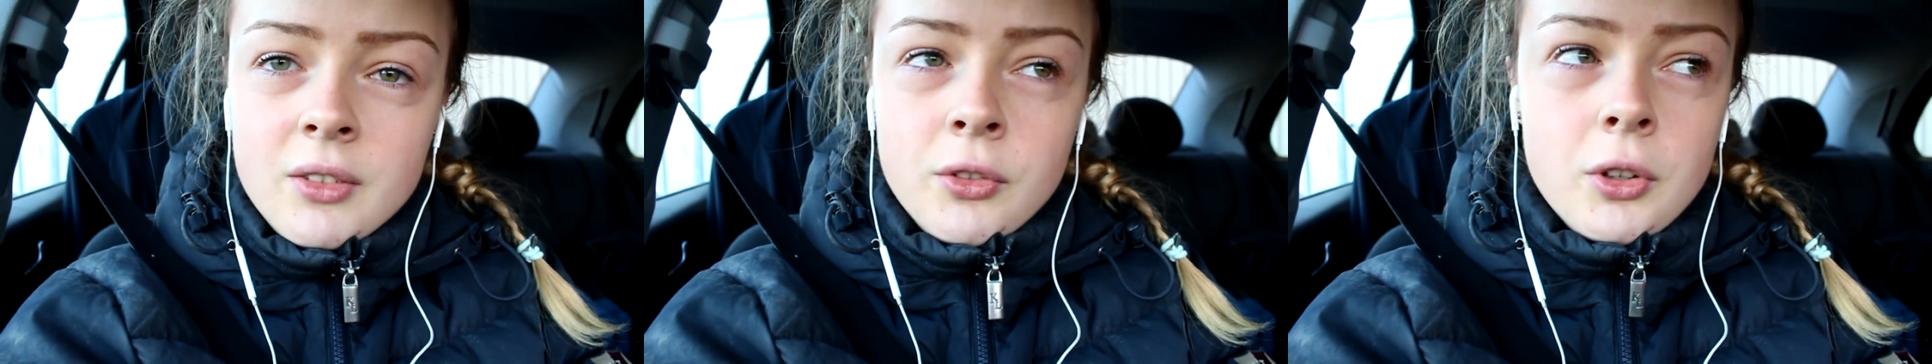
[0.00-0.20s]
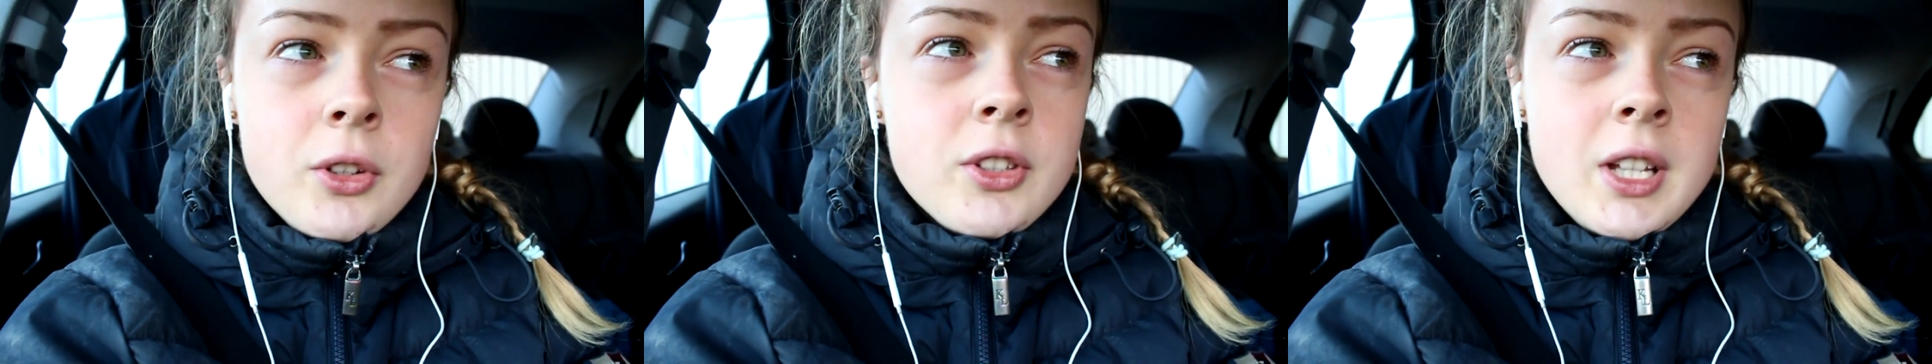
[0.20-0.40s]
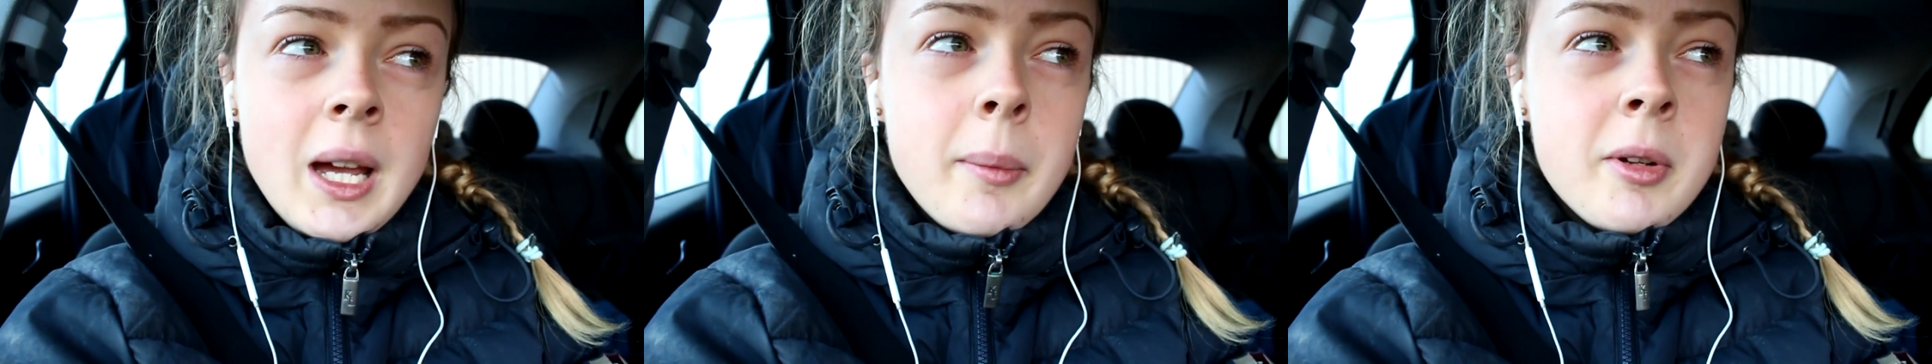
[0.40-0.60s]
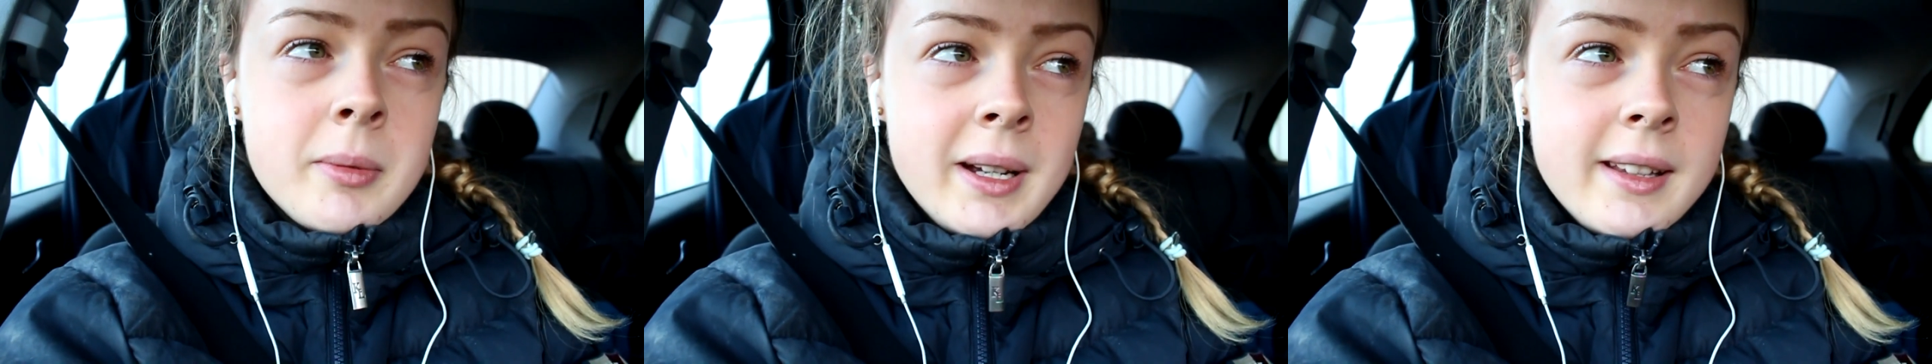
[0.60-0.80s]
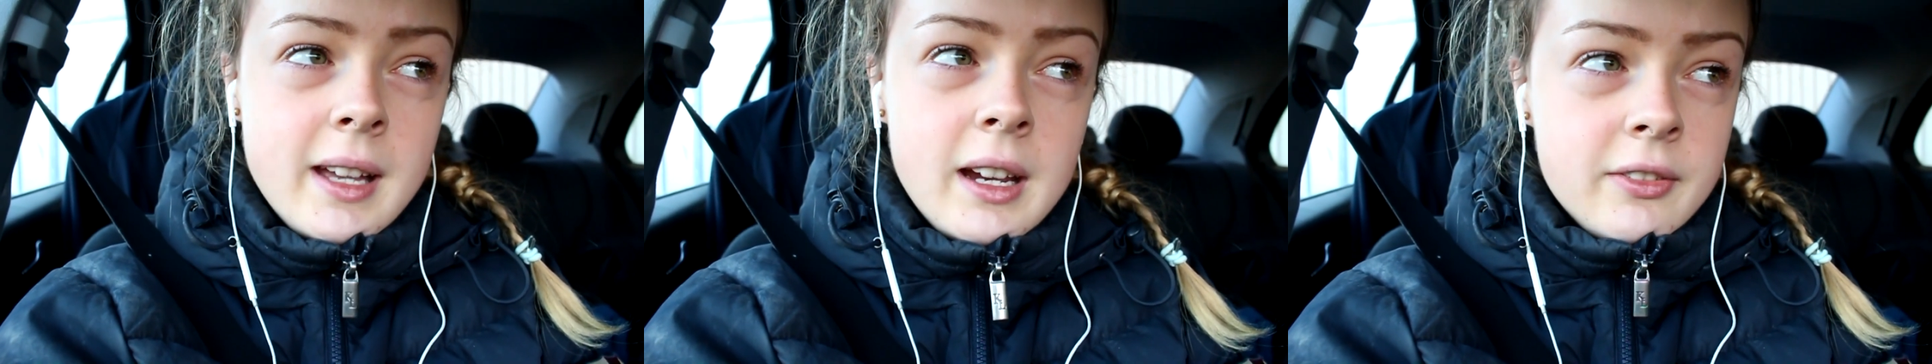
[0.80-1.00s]
first time in
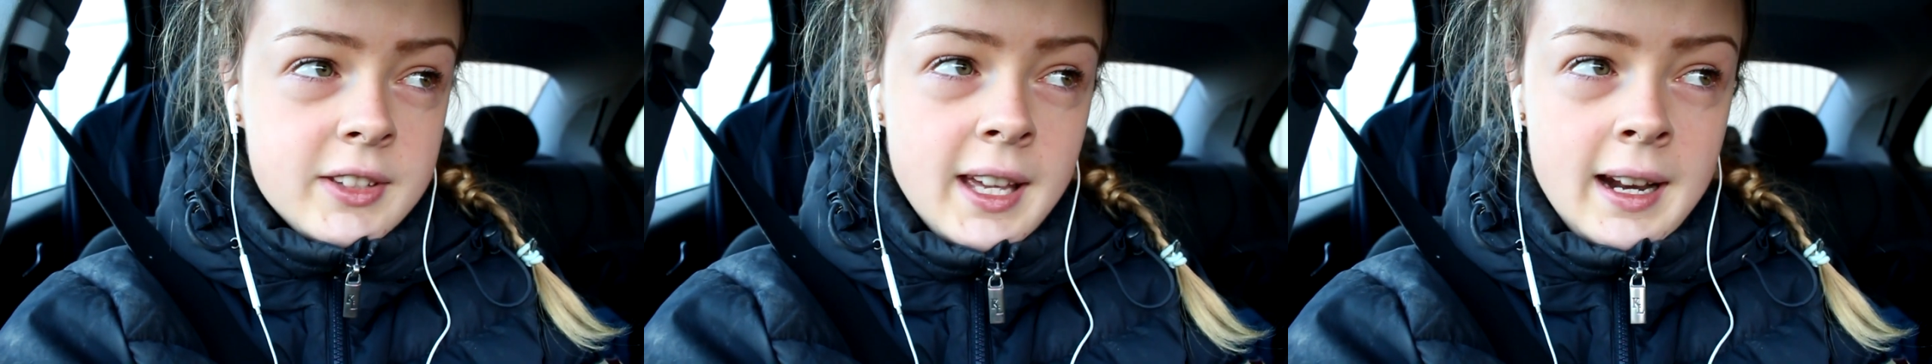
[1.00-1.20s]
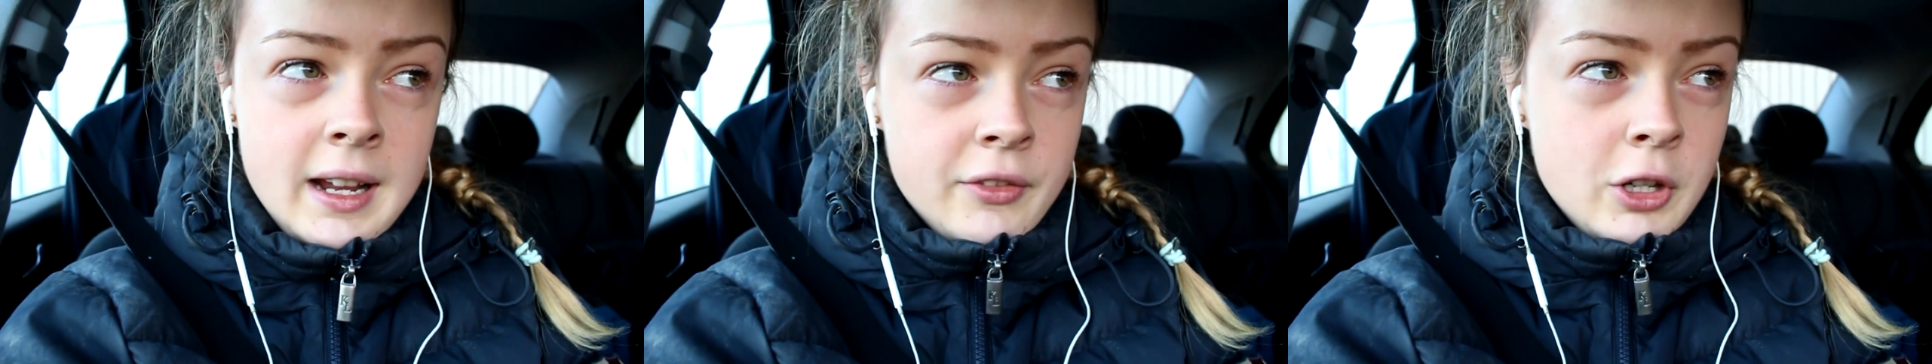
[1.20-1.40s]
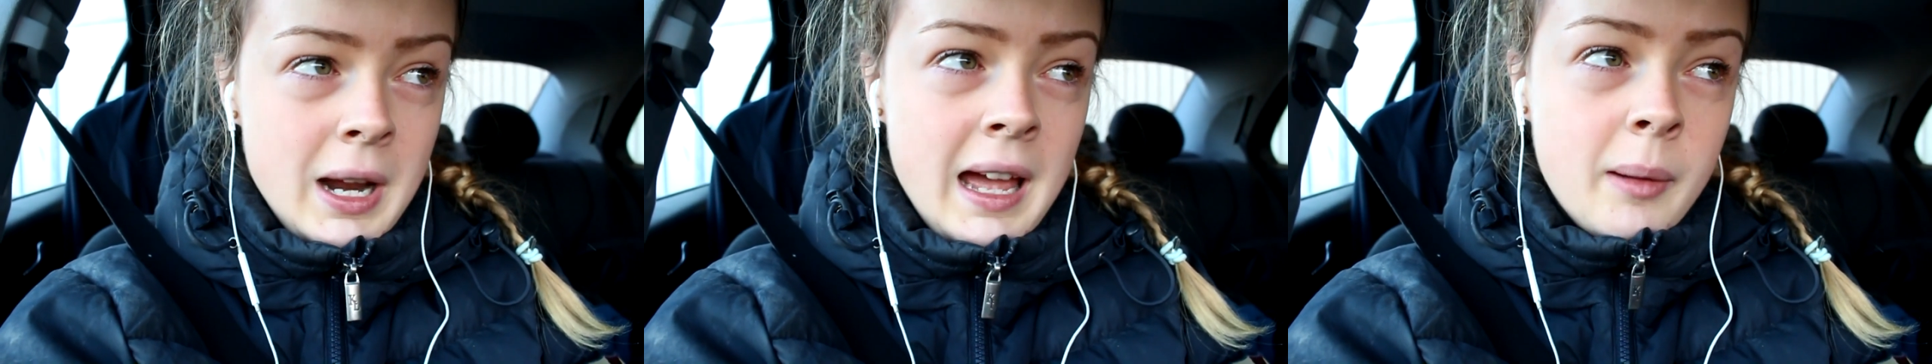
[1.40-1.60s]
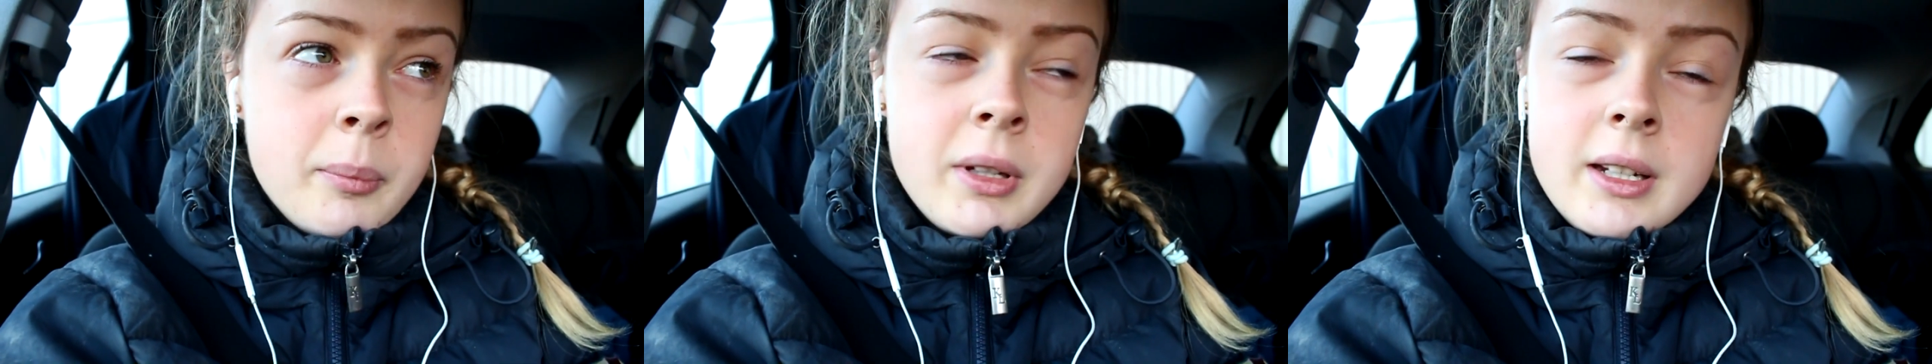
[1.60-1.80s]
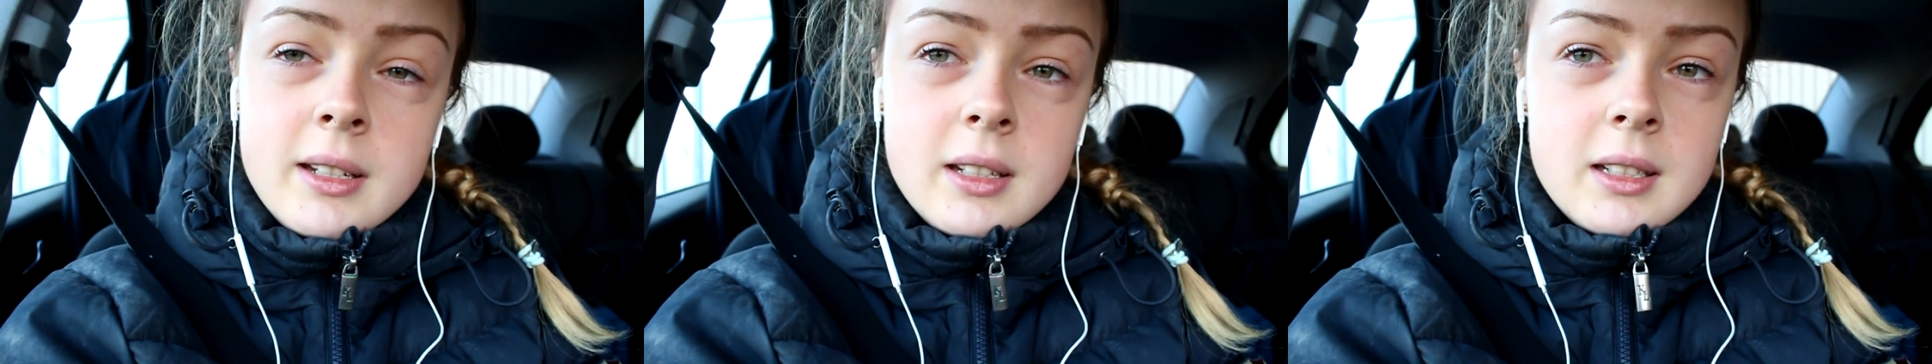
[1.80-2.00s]
my life that ever
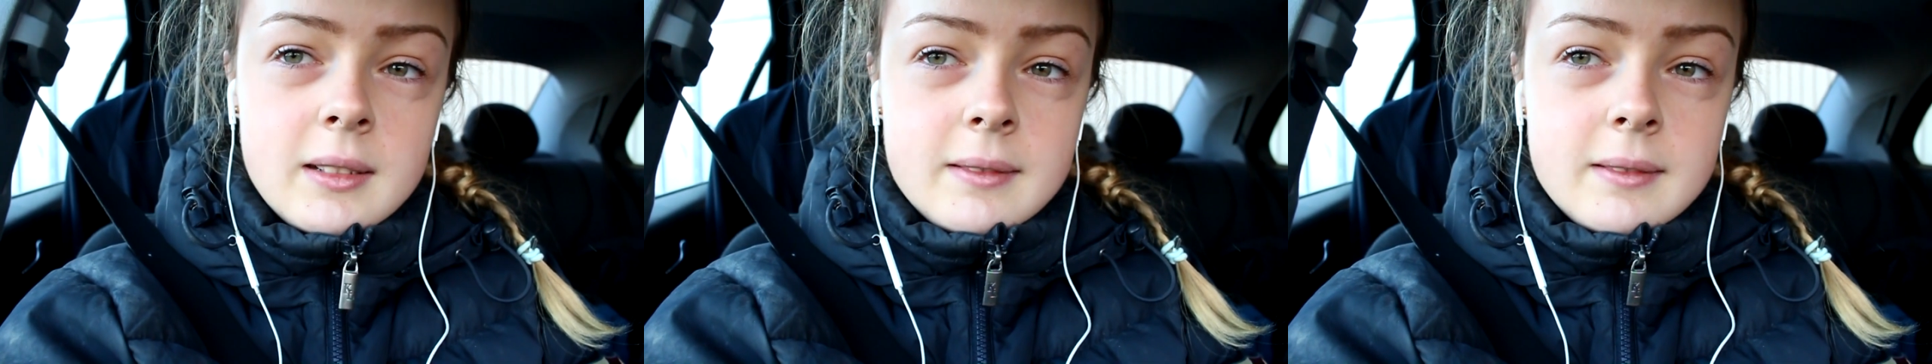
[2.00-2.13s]
happened.